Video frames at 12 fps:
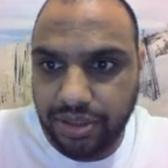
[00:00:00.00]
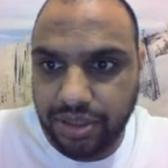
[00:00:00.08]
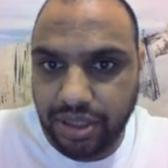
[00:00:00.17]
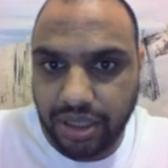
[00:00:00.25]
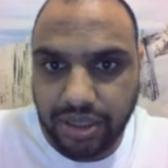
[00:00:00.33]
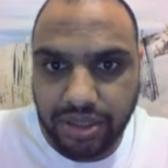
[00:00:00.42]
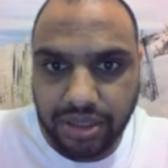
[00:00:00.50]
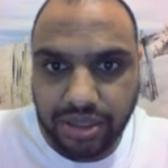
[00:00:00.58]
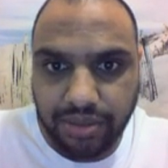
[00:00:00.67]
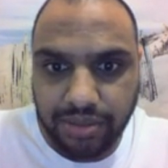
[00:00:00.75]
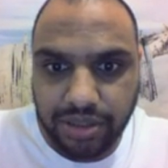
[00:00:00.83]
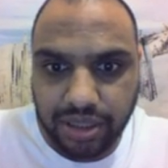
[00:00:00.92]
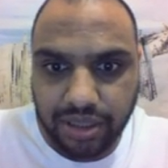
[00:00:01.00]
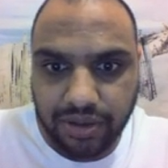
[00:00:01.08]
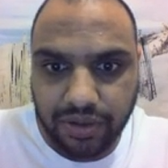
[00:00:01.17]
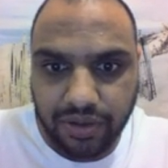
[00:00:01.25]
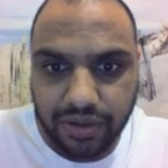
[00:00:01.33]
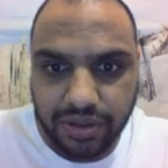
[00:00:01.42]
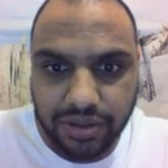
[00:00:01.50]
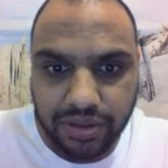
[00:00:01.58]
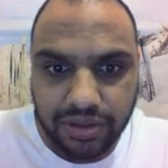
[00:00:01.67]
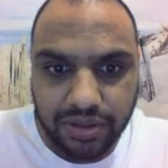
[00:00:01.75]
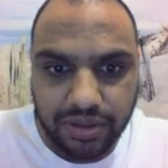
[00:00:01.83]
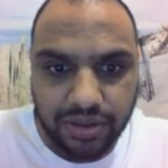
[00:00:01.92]
Check, just give me a second guys,
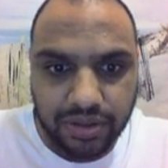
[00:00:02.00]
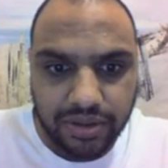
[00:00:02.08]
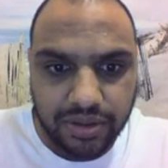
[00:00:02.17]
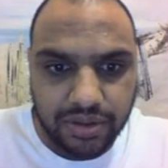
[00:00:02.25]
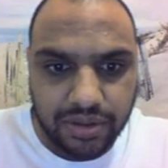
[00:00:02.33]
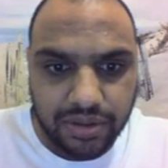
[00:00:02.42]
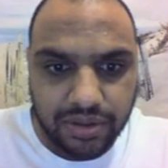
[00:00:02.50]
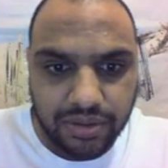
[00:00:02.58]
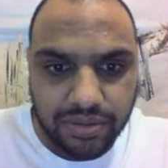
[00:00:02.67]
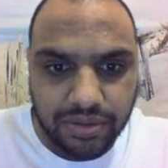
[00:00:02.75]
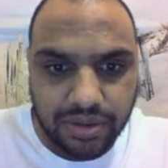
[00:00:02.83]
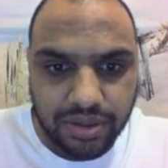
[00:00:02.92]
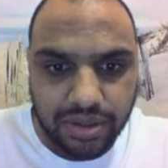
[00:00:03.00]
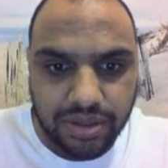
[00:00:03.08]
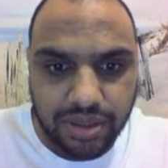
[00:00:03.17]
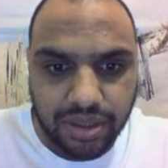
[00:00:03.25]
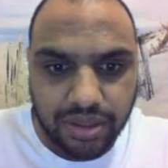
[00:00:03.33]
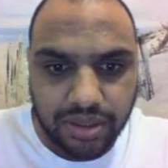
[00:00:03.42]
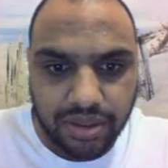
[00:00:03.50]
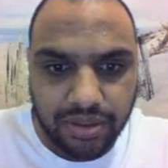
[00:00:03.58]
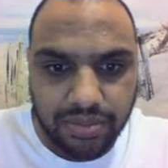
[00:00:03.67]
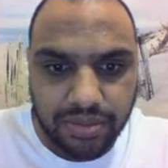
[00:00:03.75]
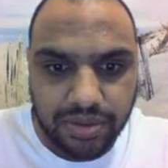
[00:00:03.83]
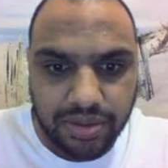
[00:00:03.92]
I'm just gonna check that
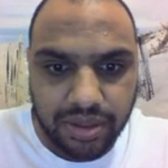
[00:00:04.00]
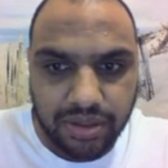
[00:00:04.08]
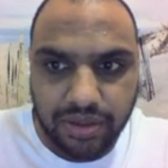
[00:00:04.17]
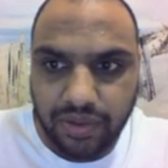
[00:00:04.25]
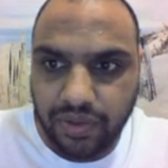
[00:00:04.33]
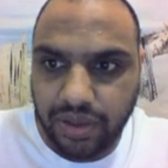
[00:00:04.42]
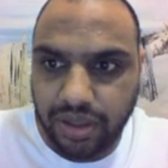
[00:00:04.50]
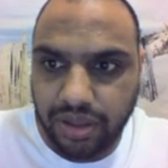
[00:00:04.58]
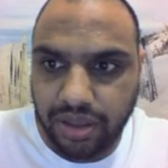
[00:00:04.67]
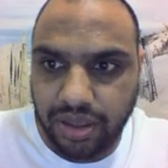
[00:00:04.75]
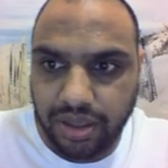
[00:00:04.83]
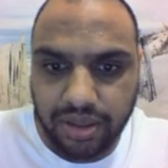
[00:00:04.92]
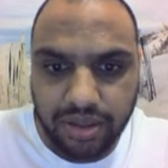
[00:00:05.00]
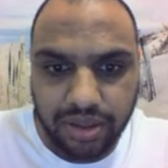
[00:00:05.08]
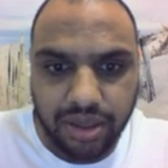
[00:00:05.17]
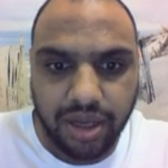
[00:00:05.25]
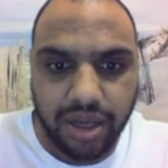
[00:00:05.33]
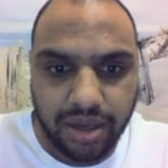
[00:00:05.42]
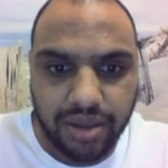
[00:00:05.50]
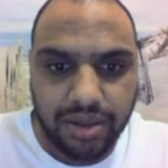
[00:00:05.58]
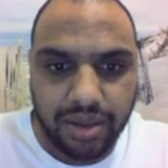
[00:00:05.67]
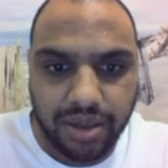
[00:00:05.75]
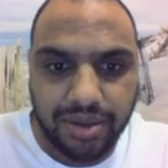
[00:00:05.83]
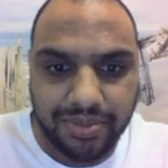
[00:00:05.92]
I'm saying the right thing. Yeah,
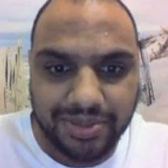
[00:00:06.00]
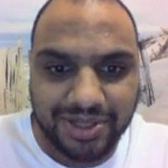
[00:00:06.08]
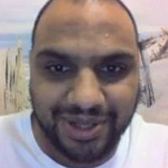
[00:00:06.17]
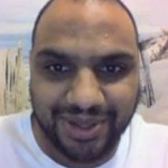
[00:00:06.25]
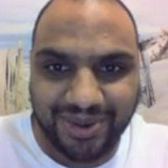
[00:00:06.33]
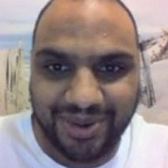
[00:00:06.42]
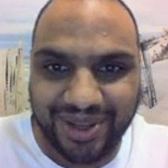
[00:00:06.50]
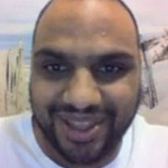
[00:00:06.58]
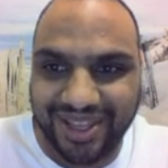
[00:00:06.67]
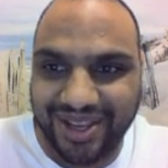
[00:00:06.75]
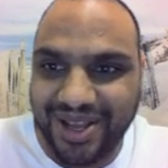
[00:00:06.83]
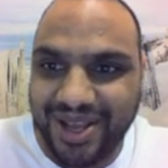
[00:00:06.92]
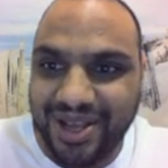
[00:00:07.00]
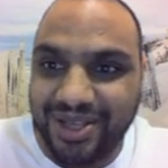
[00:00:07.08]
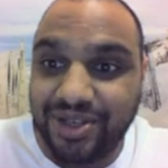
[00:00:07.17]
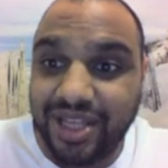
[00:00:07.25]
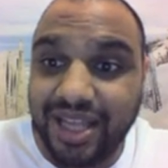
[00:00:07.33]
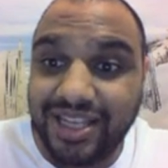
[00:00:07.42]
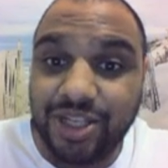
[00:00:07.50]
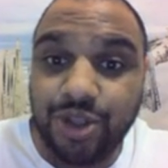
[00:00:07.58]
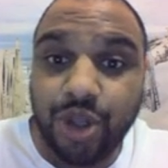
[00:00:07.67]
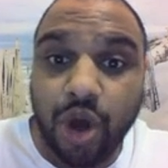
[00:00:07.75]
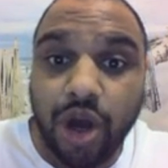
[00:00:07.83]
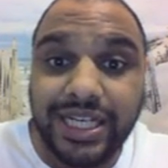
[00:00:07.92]
I'm saying the right thing. So that's
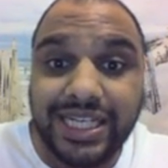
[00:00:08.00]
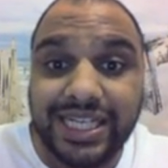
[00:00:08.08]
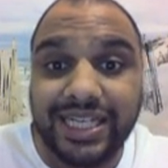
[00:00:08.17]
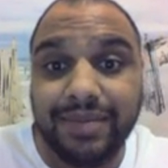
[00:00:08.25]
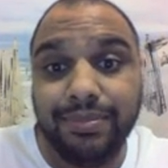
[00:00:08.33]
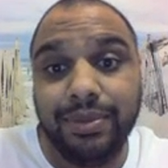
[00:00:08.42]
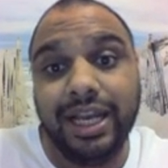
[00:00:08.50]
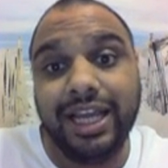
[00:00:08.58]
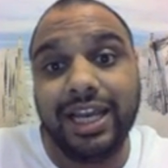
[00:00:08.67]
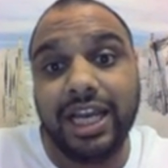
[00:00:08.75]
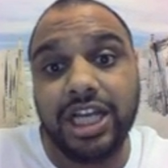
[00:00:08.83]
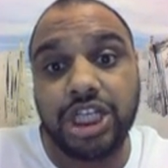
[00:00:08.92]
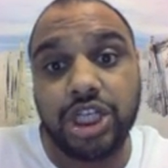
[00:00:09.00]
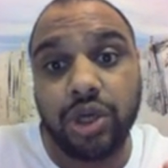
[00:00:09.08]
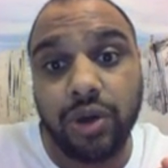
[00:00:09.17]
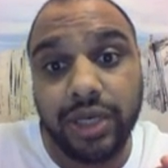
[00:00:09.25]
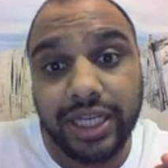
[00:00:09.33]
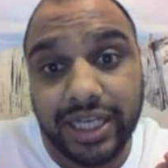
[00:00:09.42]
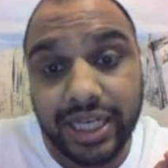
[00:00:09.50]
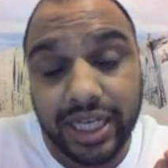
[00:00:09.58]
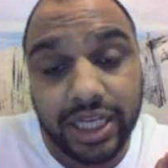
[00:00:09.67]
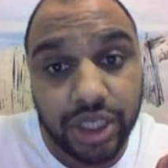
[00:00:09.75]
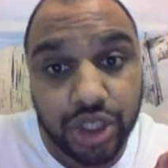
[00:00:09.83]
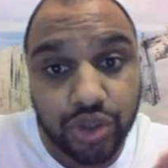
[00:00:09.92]
$19 million
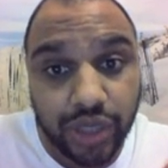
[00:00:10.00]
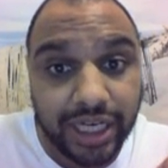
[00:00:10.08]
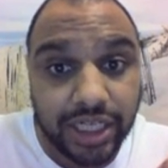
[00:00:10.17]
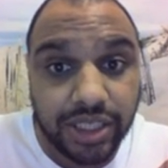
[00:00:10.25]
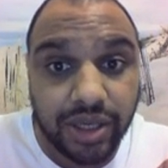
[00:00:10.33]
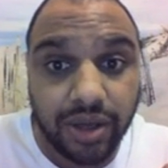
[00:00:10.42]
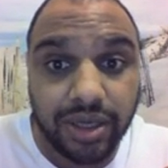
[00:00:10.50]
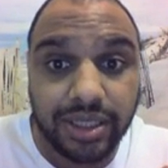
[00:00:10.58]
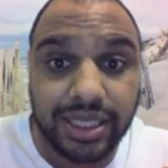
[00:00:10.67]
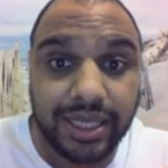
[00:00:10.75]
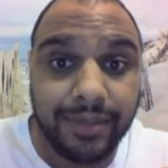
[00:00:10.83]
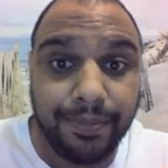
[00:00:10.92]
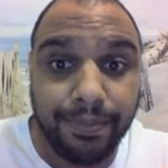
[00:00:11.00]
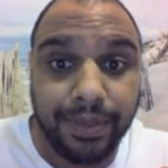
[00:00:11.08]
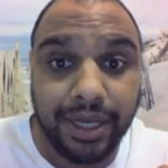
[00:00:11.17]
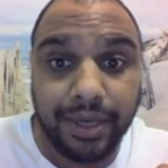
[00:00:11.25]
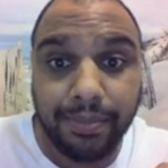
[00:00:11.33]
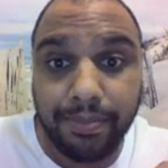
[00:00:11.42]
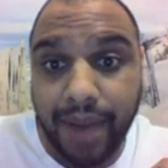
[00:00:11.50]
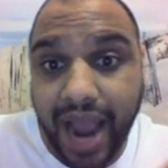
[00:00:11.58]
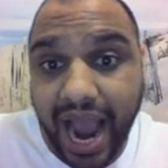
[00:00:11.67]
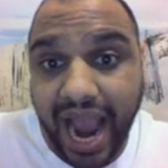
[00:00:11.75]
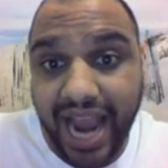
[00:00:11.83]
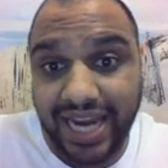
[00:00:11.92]
Australian dollars being
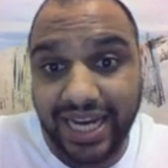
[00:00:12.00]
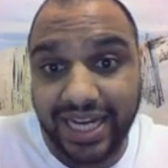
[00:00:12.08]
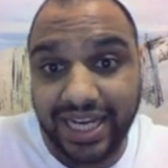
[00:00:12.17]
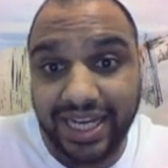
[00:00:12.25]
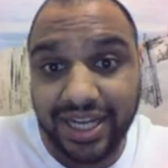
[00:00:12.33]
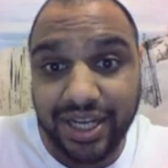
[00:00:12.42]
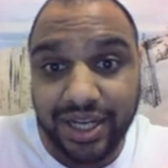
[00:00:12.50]
paid